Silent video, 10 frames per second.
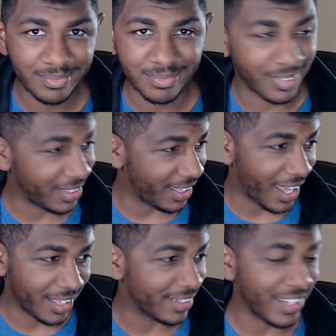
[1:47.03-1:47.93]

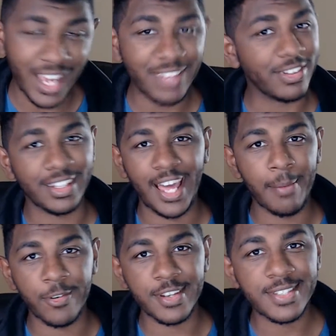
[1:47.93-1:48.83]
Yeah, not even
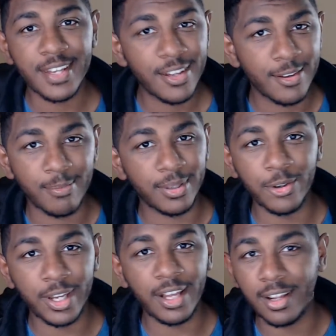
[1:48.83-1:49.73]
glamorous.
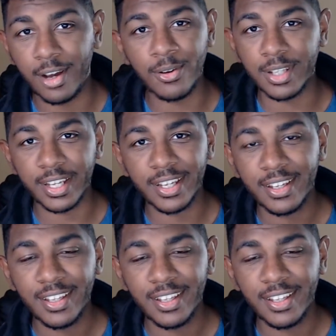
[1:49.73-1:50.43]
Bluegill only.